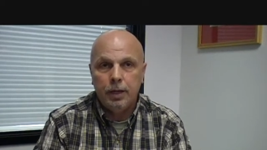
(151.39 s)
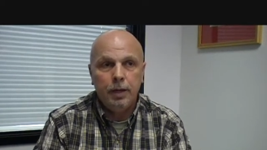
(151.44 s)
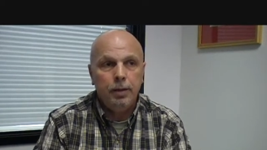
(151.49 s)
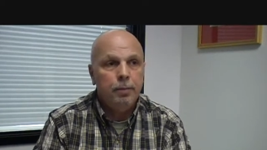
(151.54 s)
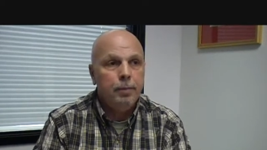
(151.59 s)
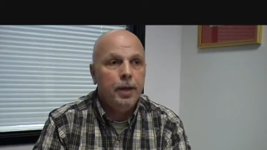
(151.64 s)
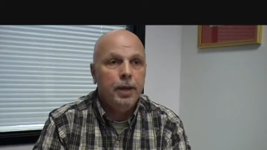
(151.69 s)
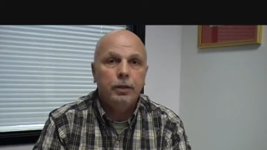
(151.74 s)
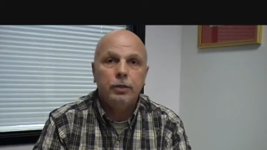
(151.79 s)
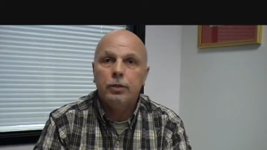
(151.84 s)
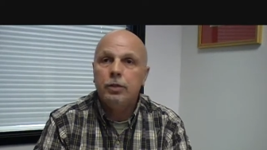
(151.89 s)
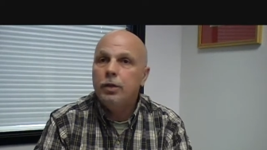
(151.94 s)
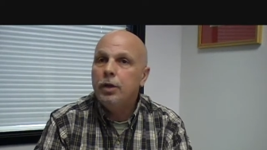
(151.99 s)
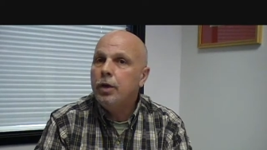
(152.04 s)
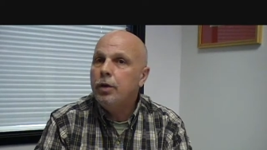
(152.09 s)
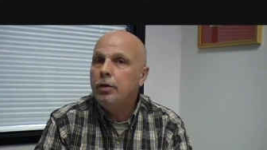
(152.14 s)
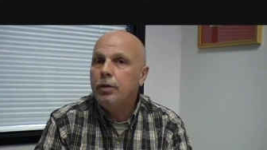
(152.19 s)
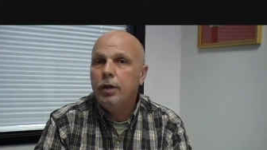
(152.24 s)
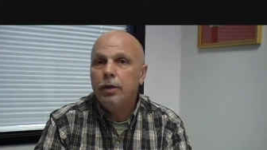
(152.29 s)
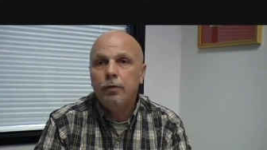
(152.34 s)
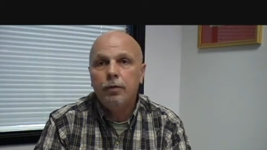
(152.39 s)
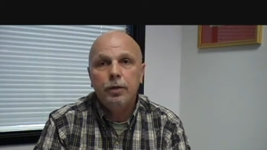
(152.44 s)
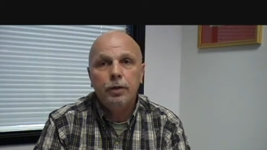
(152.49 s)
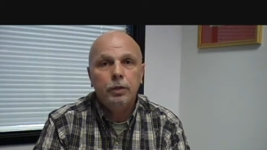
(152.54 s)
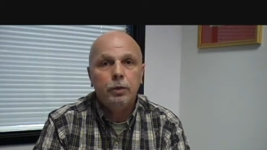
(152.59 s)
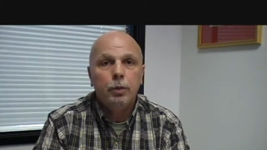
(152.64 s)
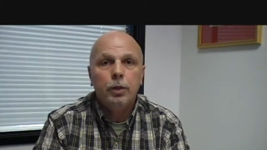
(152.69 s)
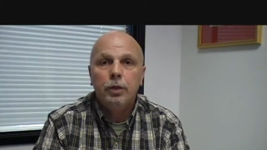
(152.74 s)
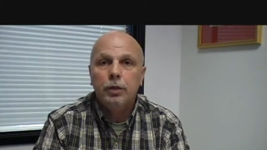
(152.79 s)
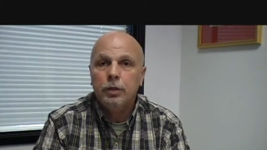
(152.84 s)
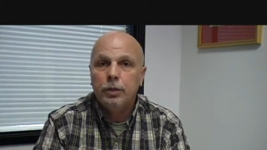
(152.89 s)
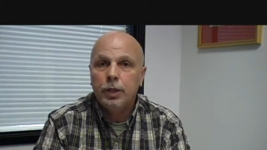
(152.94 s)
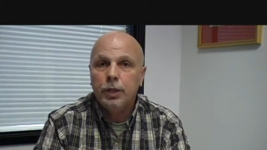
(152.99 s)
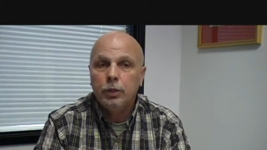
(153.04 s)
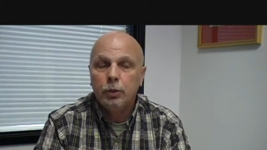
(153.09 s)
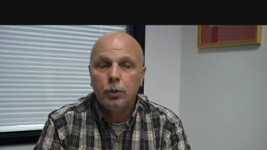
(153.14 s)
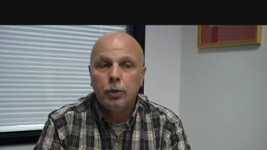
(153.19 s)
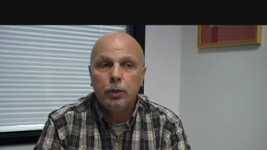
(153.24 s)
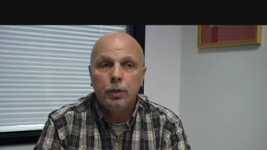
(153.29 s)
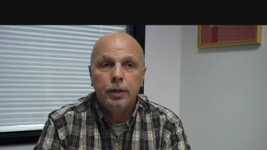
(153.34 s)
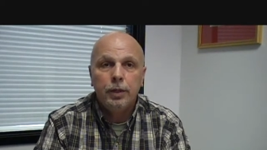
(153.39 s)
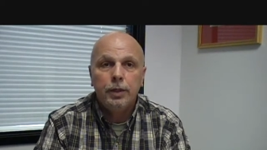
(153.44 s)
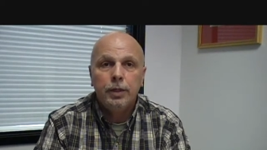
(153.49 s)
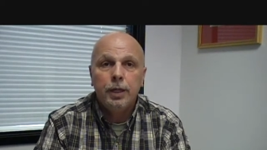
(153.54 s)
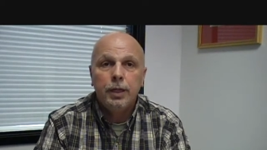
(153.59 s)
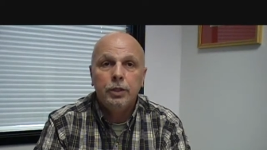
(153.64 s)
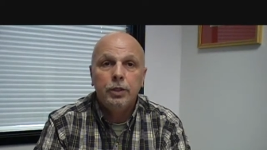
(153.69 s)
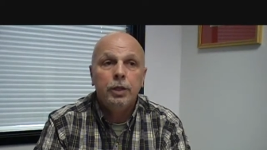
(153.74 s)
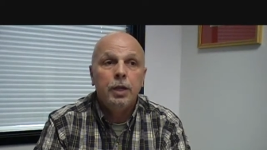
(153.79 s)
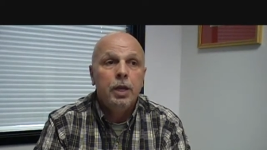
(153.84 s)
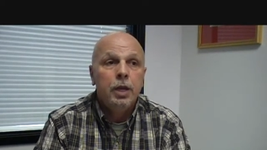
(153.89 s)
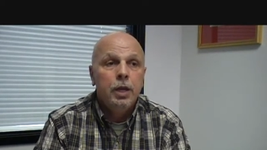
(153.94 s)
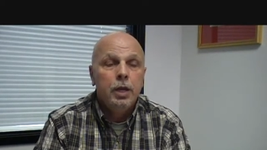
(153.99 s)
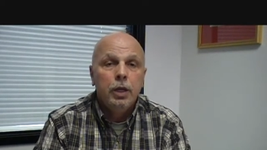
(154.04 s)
It mm-hmm. makes no difference what your sexual orientation.